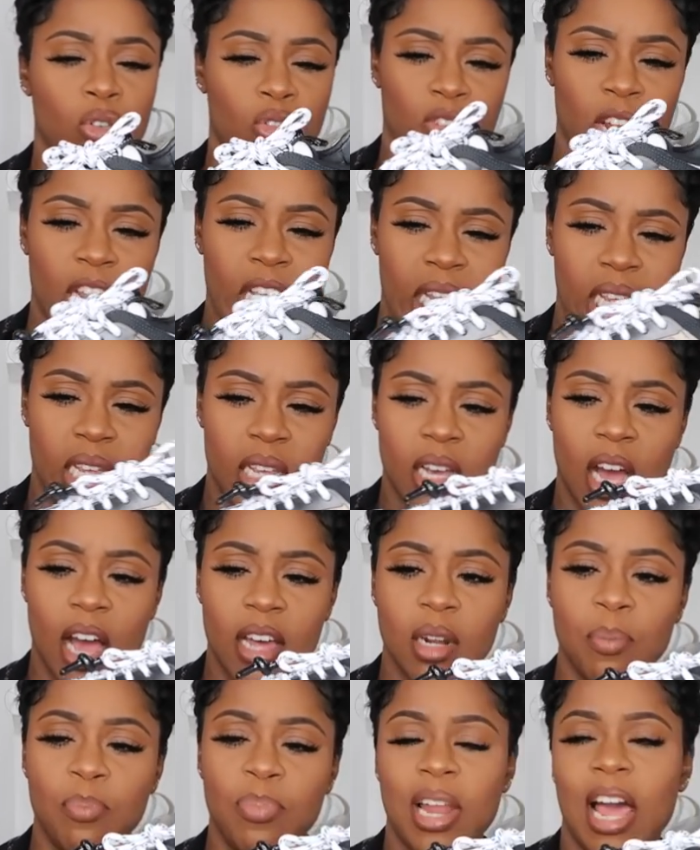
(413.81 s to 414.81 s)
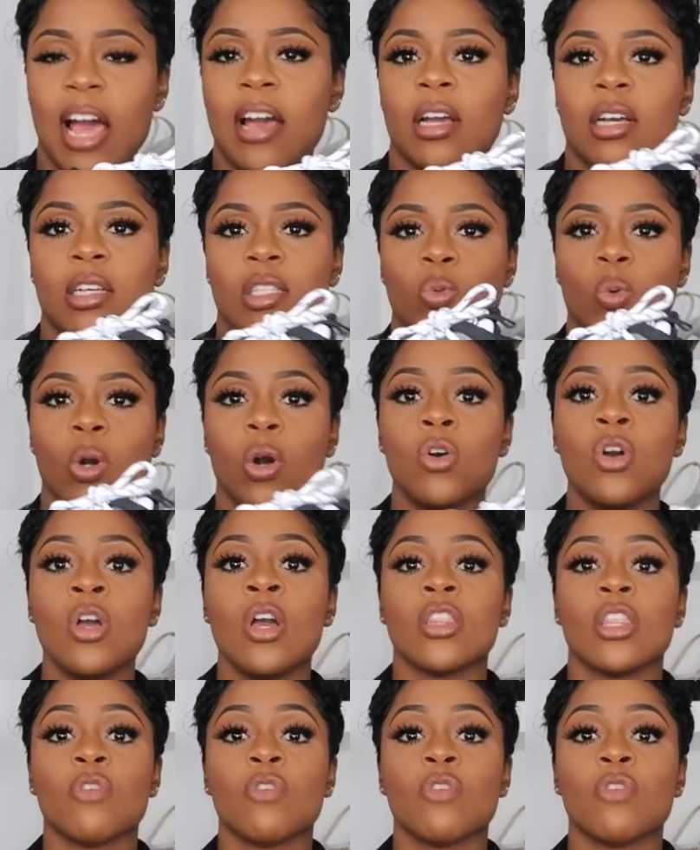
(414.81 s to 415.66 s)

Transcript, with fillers: gray kind of black as well